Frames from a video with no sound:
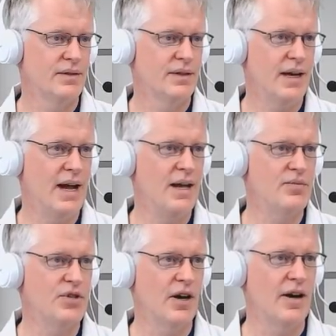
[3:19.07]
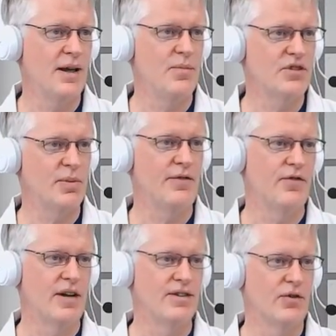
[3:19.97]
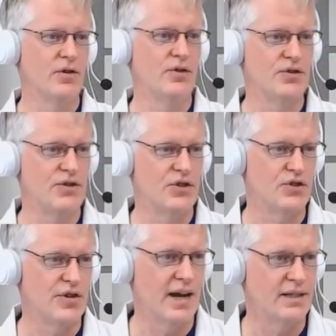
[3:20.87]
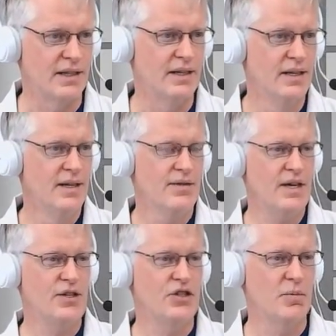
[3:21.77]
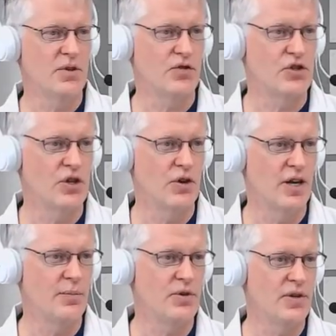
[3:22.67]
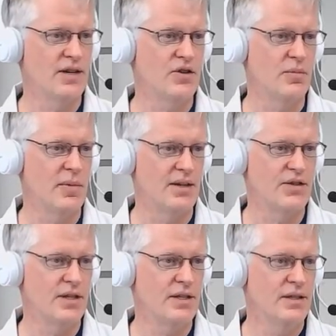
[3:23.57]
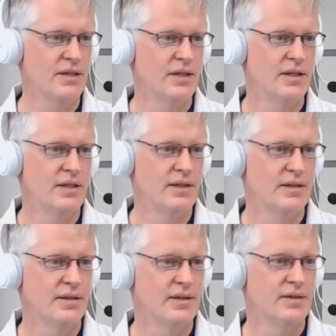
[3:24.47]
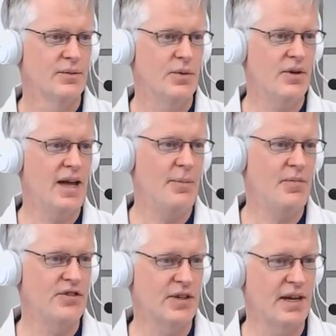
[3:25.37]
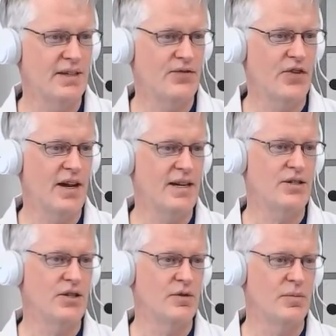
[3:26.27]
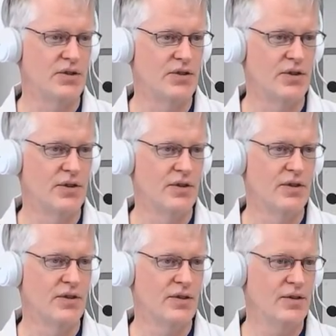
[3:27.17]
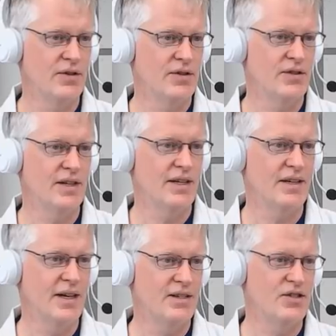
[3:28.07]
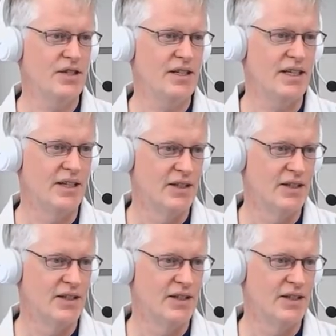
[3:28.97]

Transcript: I am sorry. I missed my friends. I was a little distracted. Thank you so much for showing up. You guys are amazing. Well, happy Friday to you, Mr. Chili.